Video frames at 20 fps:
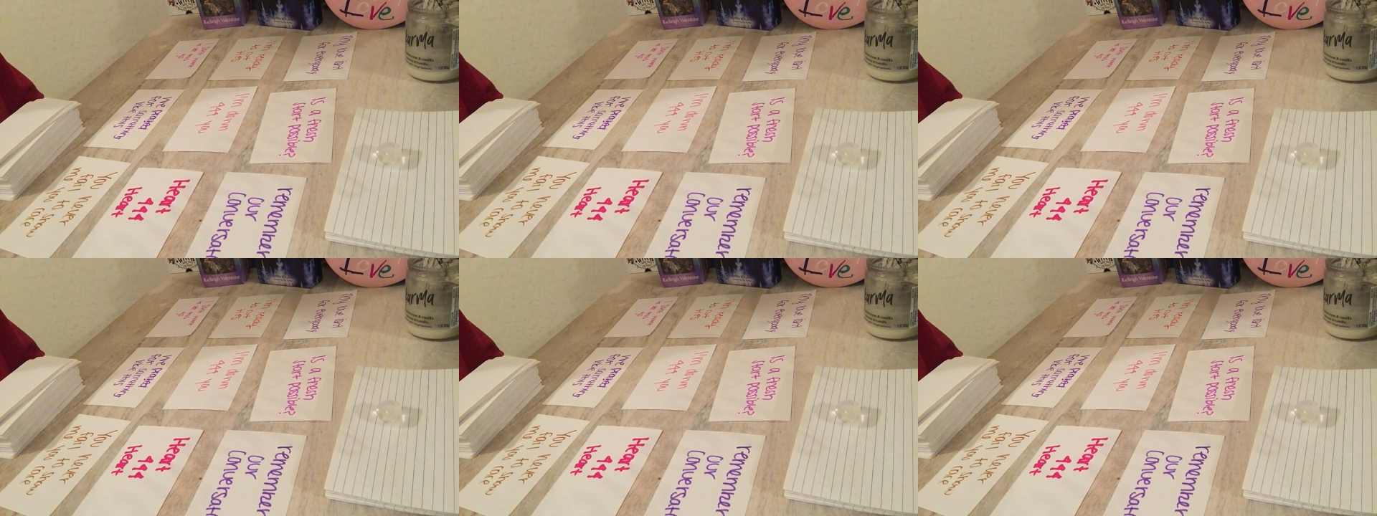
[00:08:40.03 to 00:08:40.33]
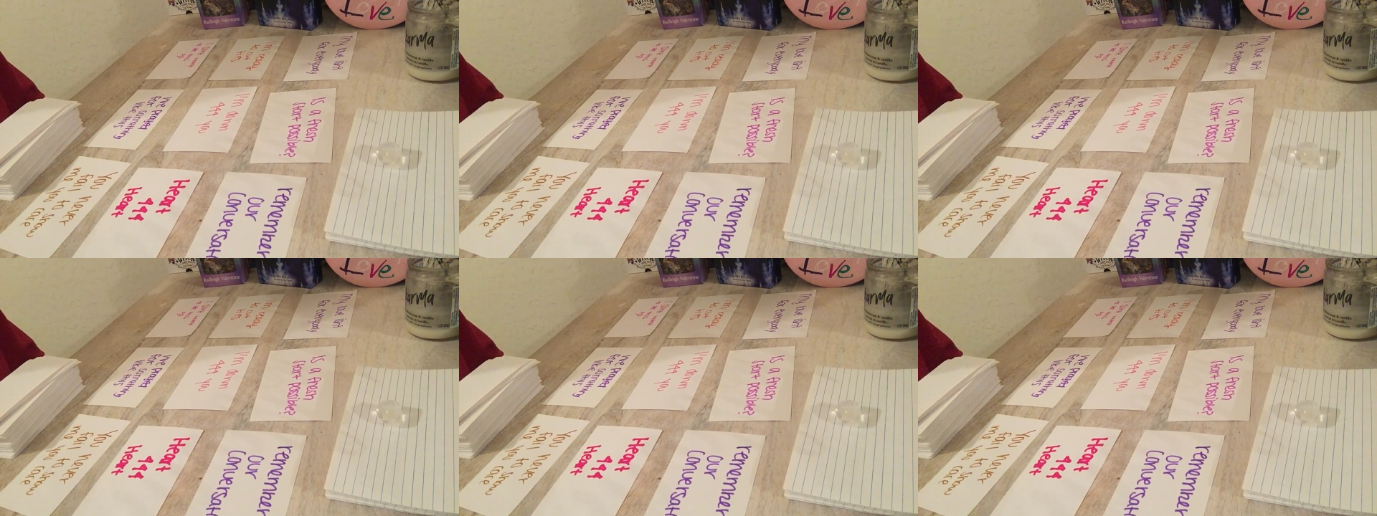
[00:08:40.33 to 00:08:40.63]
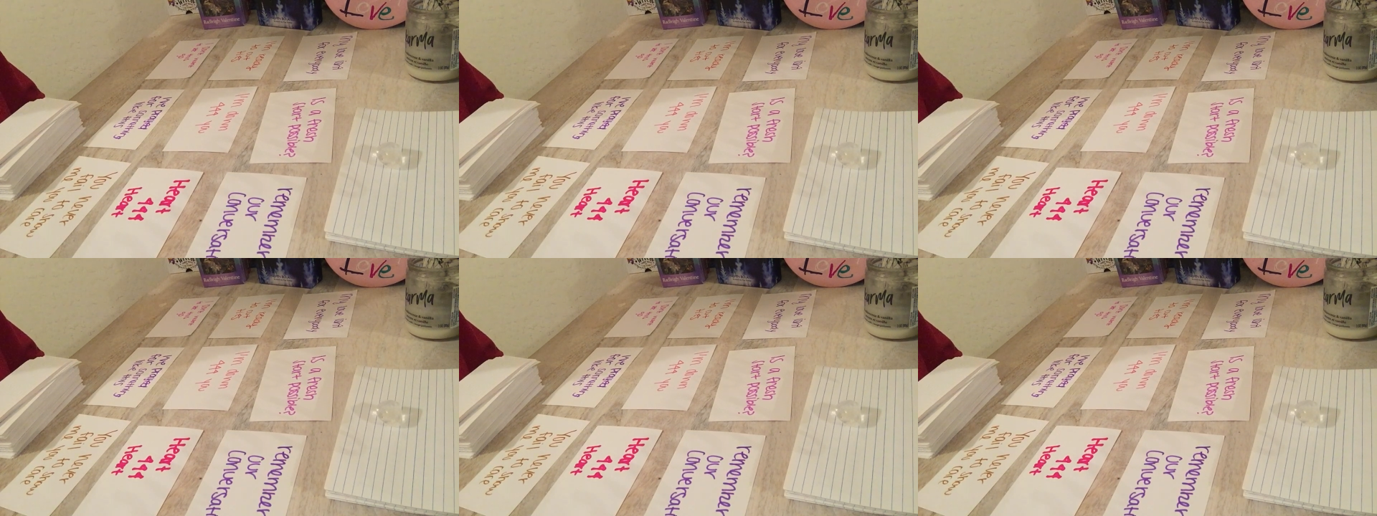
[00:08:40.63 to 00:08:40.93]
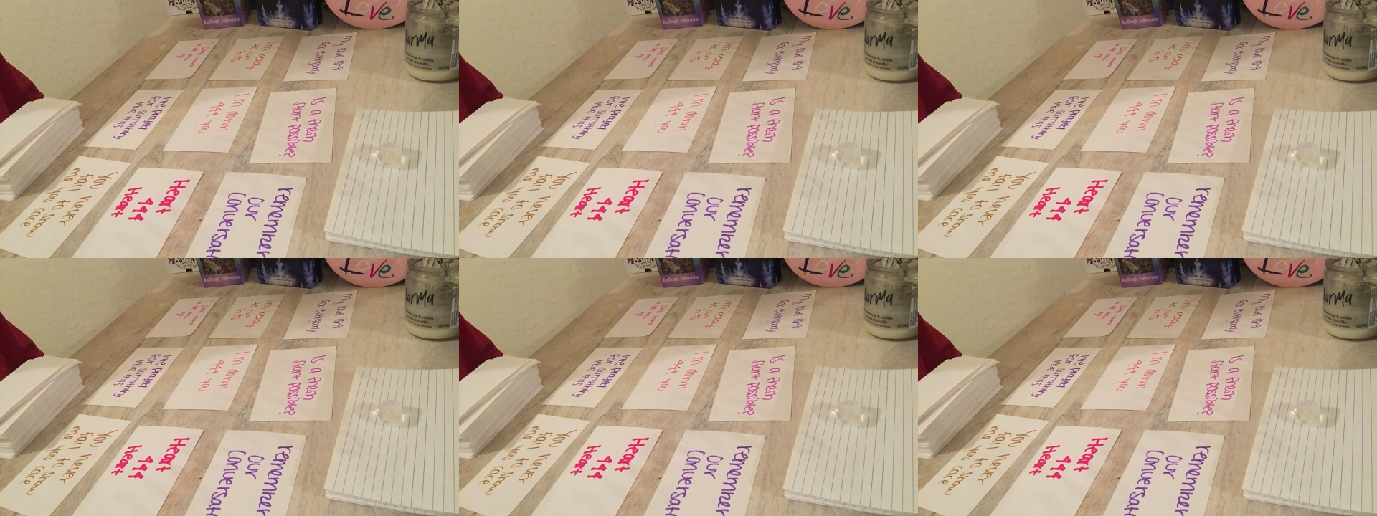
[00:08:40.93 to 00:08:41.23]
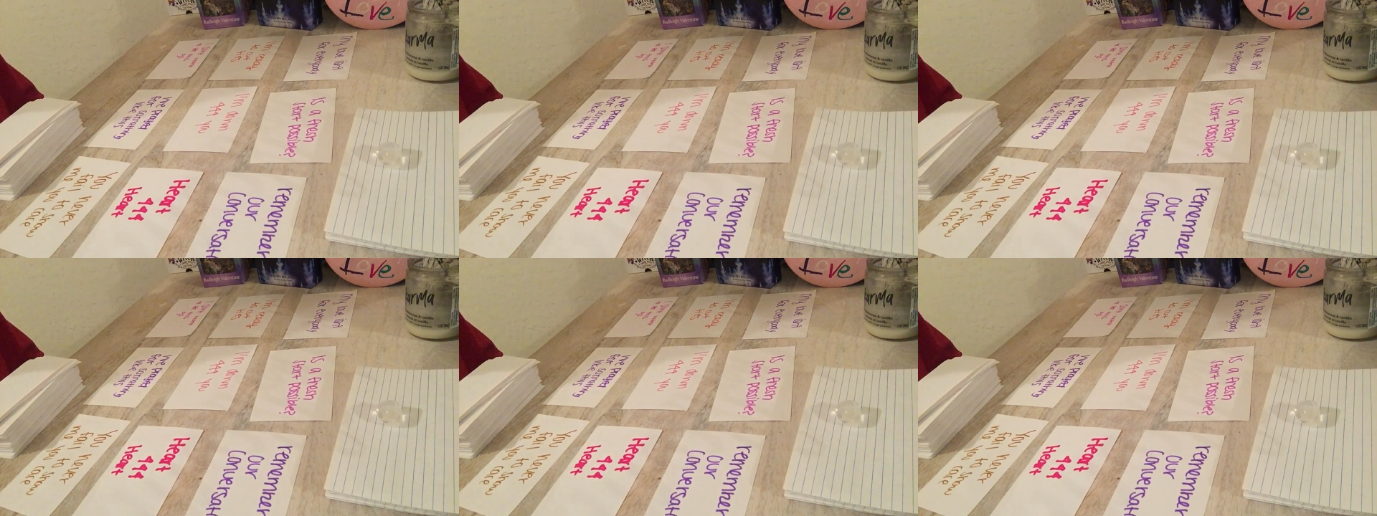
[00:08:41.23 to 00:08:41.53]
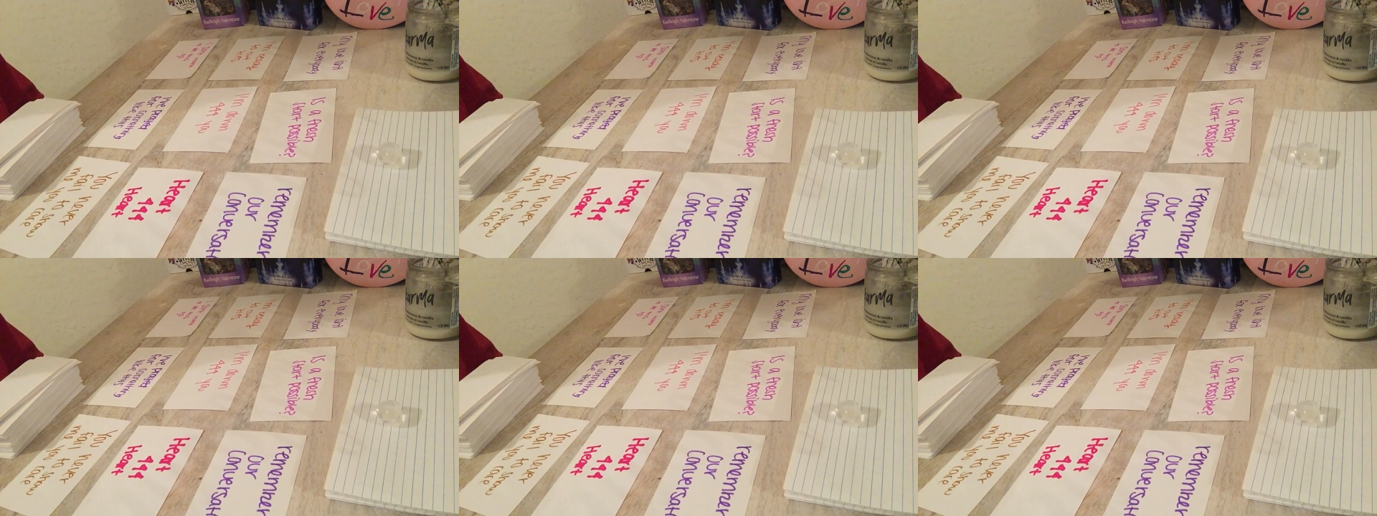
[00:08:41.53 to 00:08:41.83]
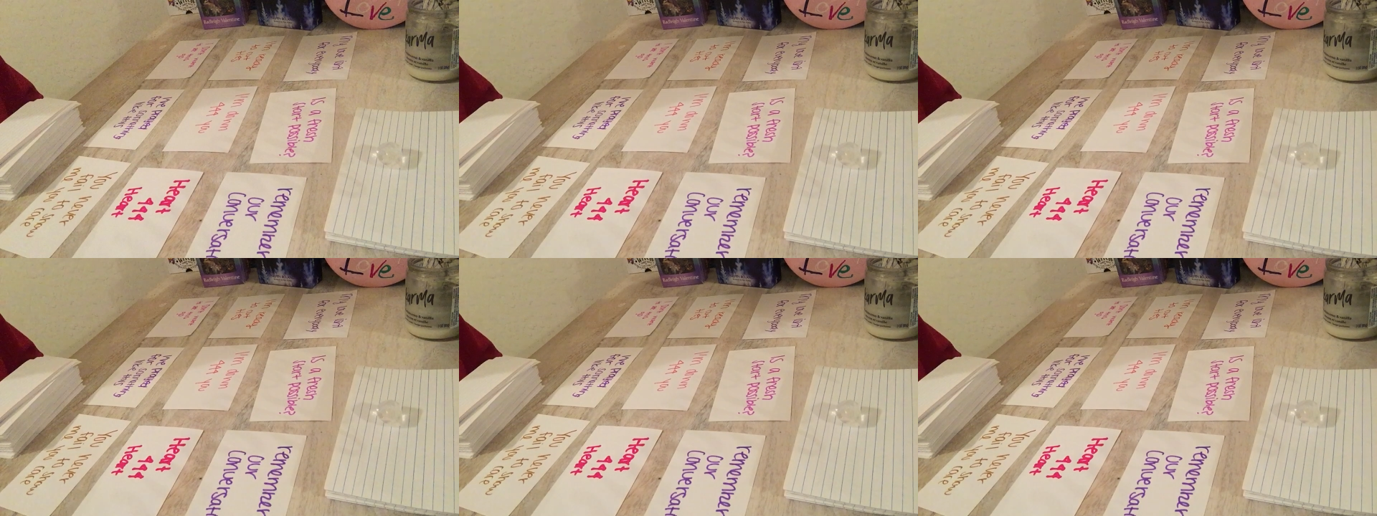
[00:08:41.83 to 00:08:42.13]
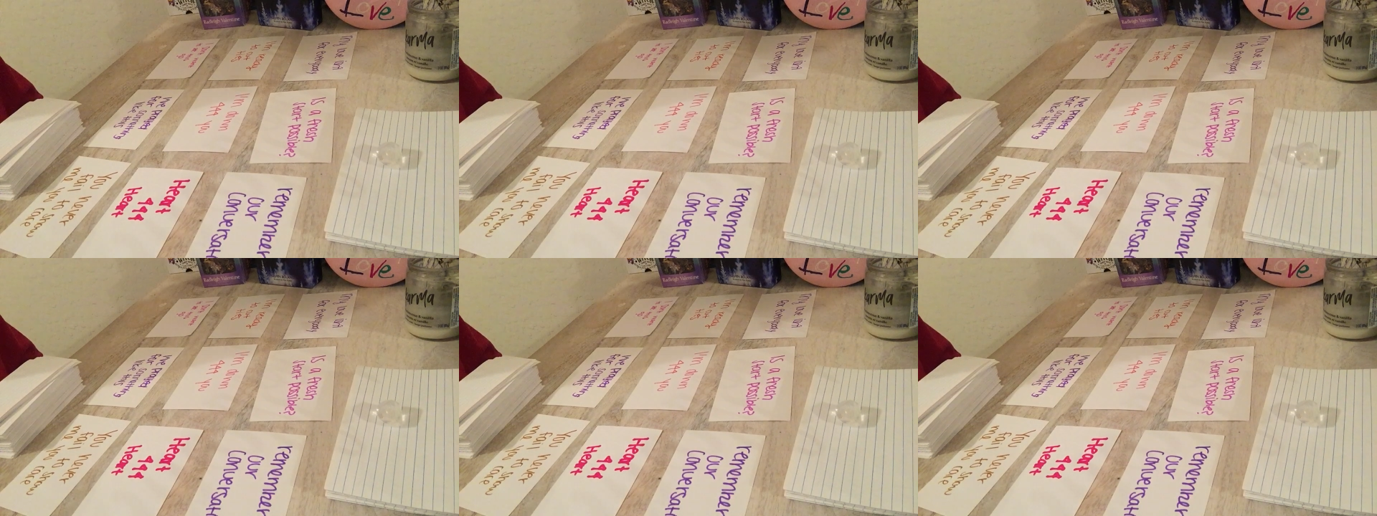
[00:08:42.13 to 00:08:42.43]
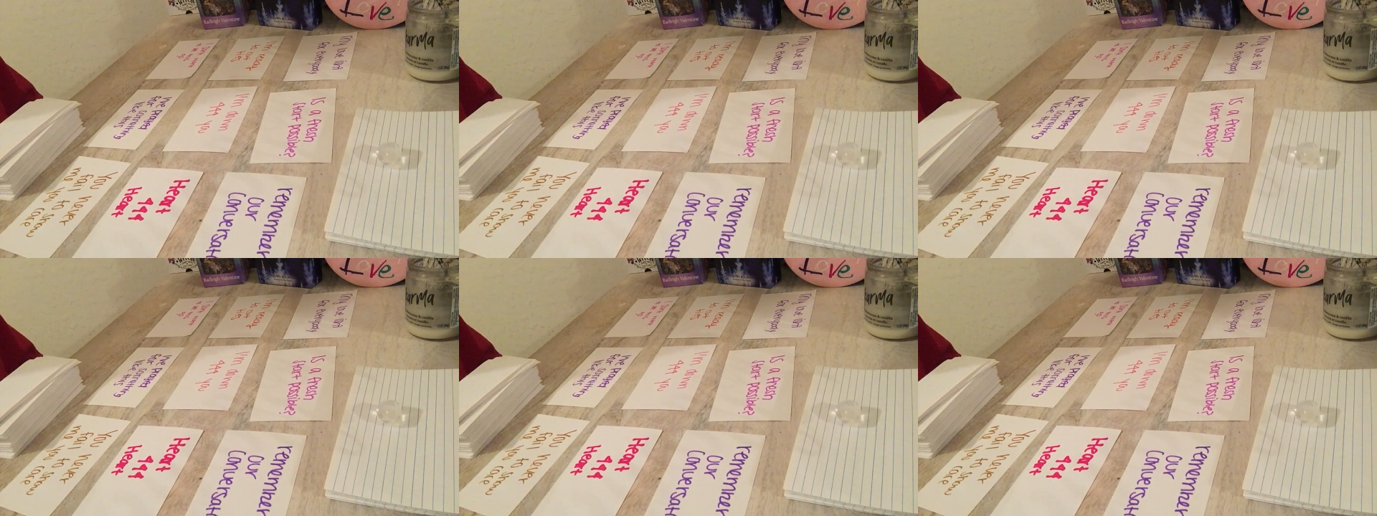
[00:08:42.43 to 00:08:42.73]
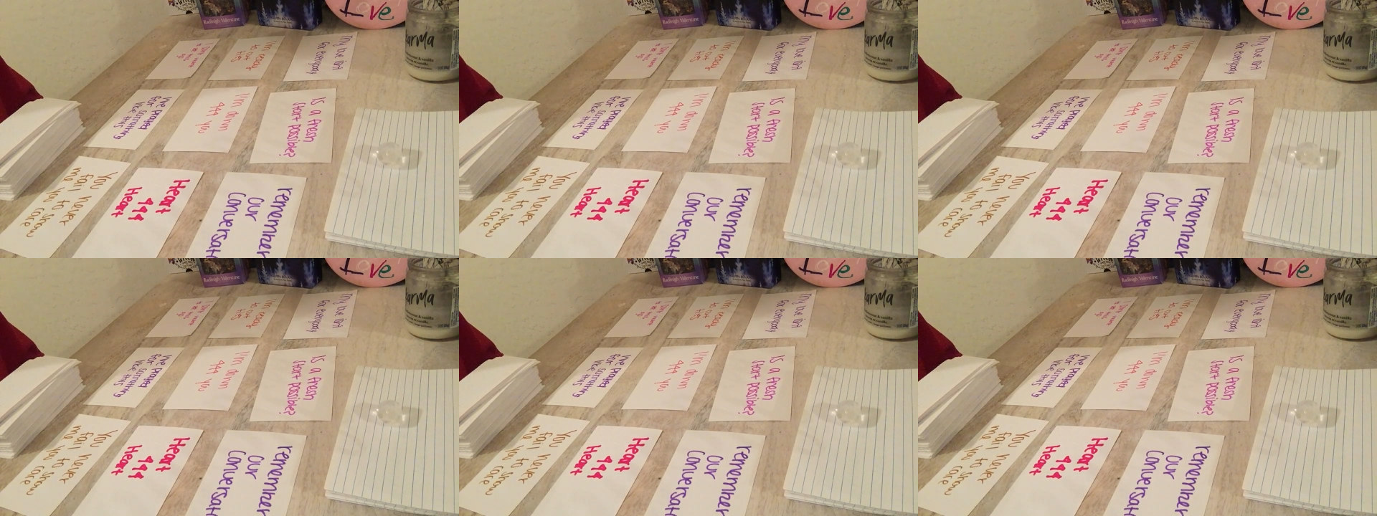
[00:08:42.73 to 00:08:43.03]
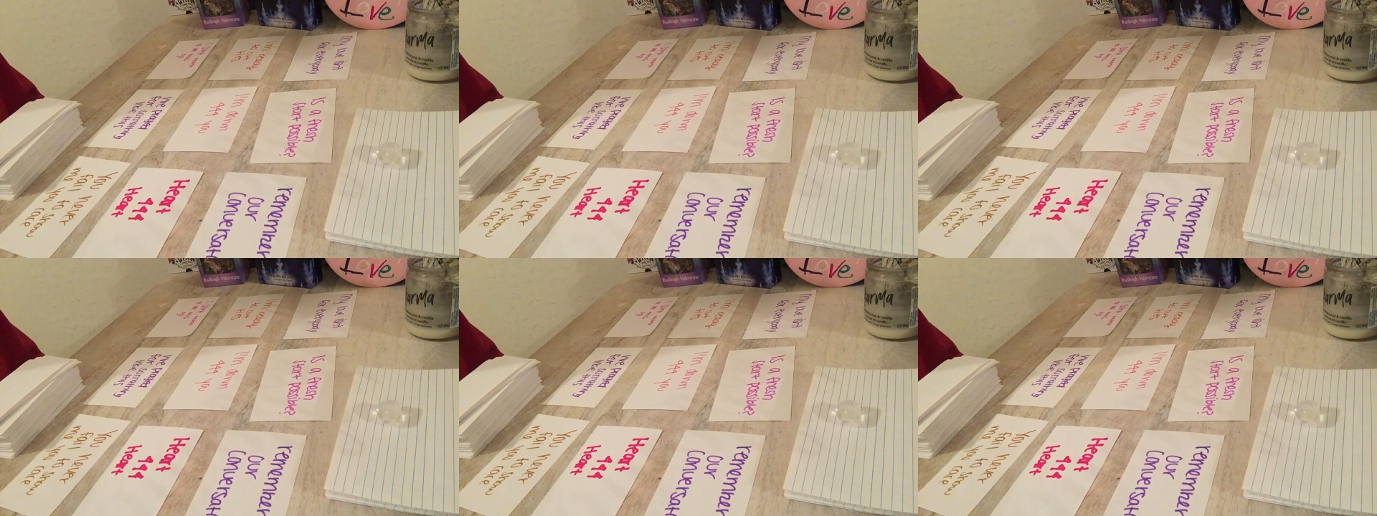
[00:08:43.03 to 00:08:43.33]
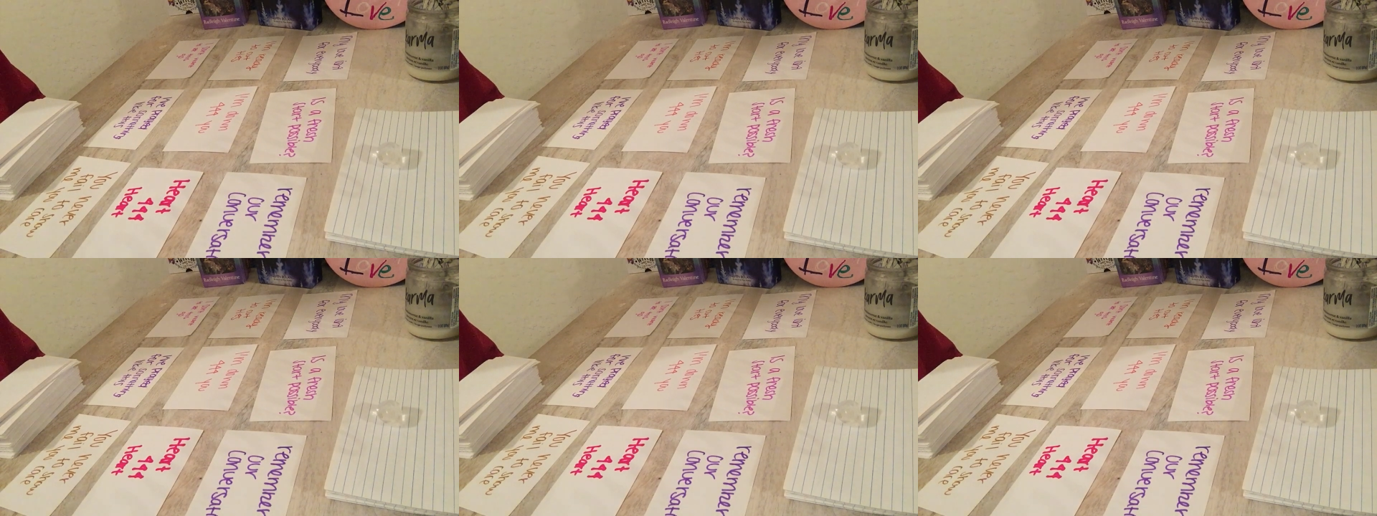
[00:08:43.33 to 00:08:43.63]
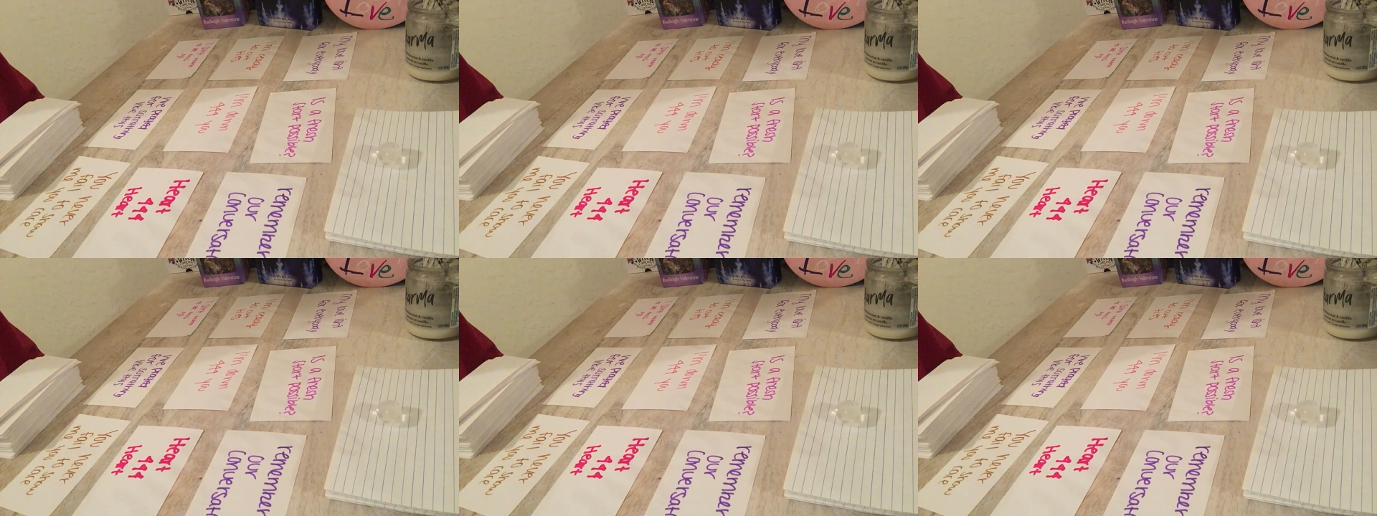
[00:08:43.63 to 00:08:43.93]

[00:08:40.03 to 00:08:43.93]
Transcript: No face is visible, so there are no lips to read.